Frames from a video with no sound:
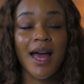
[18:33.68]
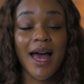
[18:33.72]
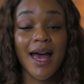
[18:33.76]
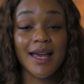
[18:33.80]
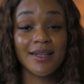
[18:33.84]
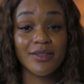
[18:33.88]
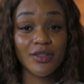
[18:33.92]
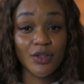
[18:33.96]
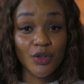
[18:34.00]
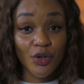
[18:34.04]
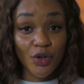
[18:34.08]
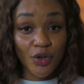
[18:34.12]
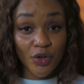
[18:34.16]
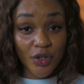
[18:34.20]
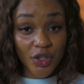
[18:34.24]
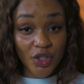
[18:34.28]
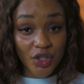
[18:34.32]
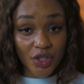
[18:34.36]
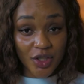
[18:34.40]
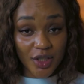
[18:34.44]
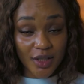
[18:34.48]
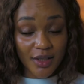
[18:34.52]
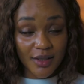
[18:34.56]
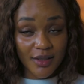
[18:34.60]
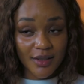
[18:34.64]
As a
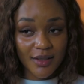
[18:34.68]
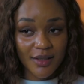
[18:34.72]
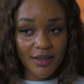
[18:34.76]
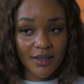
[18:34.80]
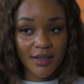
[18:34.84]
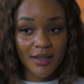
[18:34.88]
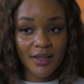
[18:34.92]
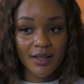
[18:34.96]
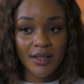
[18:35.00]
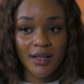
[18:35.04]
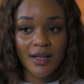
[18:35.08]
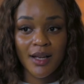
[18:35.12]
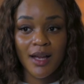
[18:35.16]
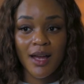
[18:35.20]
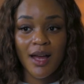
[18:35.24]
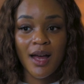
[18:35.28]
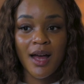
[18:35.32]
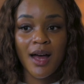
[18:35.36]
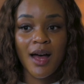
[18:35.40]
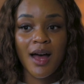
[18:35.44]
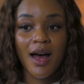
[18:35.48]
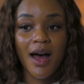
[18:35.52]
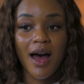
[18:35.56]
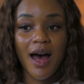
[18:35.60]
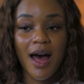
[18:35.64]
Christian,
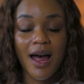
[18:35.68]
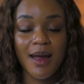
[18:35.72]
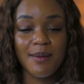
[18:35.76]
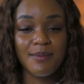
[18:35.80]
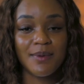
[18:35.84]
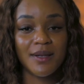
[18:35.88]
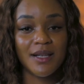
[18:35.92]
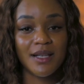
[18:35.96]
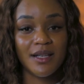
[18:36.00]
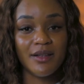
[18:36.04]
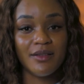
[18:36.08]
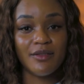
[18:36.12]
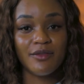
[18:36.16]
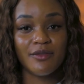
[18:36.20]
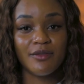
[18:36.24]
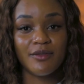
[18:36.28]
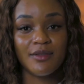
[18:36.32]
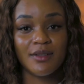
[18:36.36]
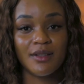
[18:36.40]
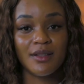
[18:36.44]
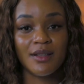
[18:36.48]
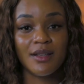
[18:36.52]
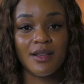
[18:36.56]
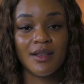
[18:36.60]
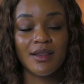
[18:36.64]
I believe
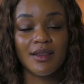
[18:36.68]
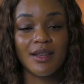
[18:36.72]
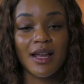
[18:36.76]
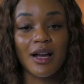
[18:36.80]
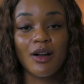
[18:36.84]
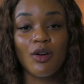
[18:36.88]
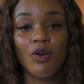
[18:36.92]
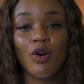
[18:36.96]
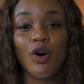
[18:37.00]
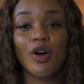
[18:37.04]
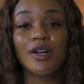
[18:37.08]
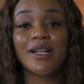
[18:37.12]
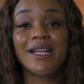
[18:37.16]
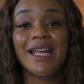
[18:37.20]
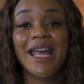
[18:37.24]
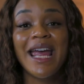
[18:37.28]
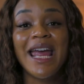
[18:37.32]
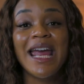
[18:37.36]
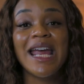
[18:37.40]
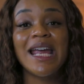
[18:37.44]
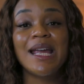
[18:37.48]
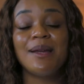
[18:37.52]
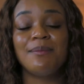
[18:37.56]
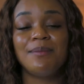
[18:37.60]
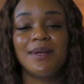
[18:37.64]
that God
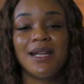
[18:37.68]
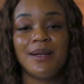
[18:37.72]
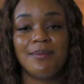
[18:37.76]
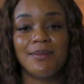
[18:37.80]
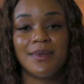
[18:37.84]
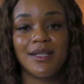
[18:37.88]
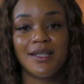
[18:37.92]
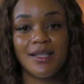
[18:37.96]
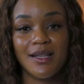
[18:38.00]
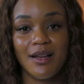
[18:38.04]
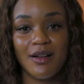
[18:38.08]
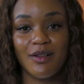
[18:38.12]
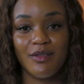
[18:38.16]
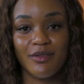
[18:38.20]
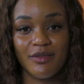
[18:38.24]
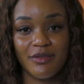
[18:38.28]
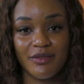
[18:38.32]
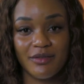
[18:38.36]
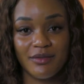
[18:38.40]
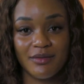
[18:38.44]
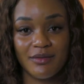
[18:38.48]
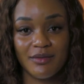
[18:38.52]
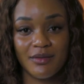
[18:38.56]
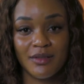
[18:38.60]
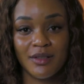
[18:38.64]
came
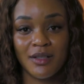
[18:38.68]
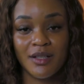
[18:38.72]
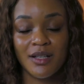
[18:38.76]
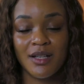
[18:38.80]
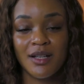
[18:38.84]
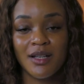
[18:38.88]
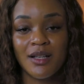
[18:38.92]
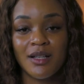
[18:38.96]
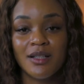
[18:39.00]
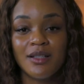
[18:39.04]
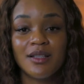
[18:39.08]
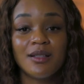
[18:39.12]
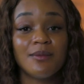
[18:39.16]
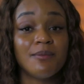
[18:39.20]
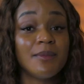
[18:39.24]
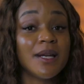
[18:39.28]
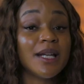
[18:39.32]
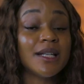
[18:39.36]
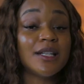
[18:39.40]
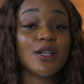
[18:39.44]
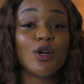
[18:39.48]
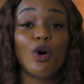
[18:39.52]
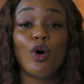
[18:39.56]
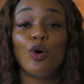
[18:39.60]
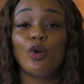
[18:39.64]
himself to
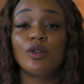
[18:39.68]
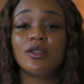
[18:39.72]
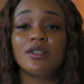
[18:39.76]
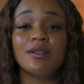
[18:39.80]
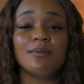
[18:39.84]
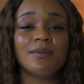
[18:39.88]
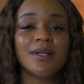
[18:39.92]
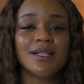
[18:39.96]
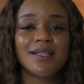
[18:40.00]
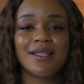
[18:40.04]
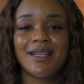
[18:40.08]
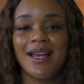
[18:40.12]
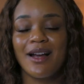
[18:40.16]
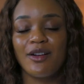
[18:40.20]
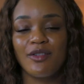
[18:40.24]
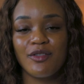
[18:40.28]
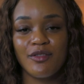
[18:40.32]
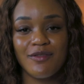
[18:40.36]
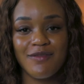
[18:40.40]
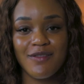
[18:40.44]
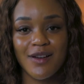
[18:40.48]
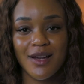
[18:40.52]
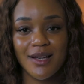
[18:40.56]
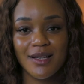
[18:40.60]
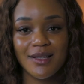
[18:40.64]
make the ultimate
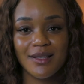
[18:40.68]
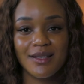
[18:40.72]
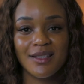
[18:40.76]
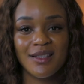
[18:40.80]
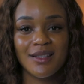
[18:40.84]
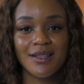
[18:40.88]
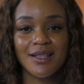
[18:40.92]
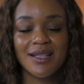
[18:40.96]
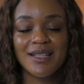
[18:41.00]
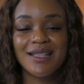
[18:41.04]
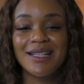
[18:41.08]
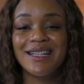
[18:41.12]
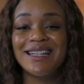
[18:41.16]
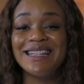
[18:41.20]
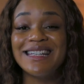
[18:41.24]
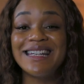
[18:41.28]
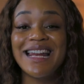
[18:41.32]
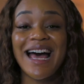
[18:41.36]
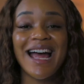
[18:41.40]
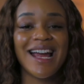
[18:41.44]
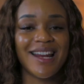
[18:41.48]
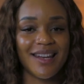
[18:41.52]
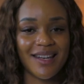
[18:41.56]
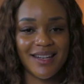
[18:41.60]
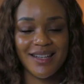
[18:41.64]
sacrifice, to
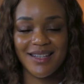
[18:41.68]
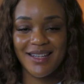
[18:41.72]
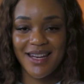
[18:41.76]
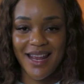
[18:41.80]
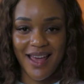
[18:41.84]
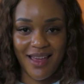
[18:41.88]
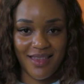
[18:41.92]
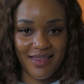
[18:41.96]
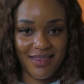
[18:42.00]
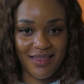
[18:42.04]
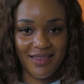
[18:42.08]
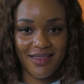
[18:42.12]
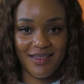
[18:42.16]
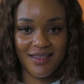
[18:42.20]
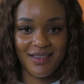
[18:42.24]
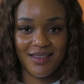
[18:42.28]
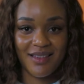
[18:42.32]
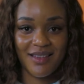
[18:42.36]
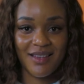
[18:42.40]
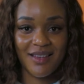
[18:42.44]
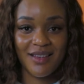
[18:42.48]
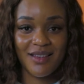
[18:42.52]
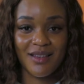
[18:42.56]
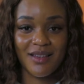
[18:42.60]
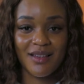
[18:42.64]
die the death,
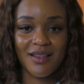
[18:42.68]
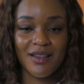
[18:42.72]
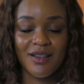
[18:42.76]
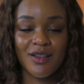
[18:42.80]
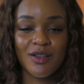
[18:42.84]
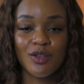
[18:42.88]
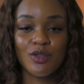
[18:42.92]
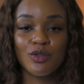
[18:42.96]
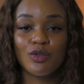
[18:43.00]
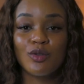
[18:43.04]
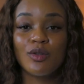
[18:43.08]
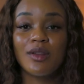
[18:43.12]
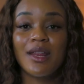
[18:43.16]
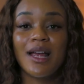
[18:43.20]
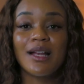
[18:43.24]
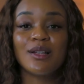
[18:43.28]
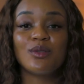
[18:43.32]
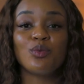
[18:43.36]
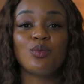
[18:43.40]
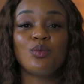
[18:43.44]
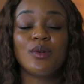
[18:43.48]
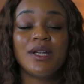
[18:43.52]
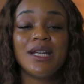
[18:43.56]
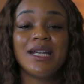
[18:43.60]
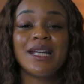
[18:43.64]
so
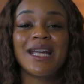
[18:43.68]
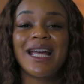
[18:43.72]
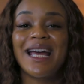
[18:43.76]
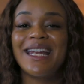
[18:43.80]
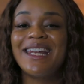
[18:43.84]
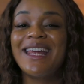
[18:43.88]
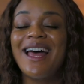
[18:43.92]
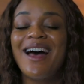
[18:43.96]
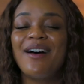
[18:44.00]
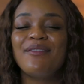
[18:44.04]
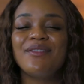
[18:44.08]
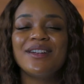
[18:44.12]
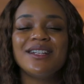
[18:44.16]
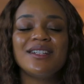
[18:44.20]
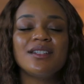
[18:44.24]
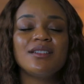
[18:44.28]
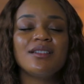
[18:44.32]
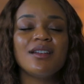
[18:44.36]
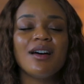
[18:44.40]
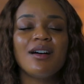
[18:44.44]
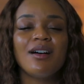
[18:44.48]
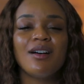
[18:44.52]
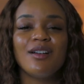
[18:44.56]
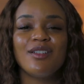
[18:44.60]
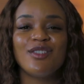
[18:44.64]
that we can have
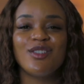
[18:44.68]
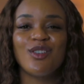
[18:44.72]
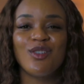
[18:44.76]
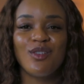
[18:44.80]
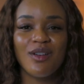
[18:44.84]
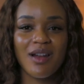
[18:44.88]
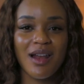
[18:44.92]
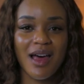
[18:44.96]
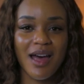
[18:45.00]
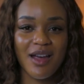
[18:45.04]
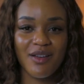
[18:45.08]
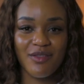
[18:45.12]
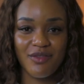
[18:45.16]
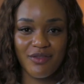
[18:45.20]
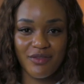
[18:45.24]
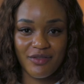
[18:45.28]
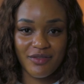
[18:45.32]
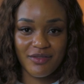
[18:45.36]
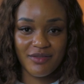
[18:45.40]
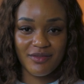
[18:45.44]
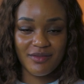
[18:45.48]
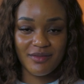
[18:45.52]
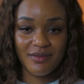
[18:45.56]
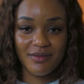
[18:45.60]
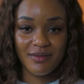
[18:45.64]
eternal
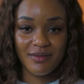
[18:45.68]
life.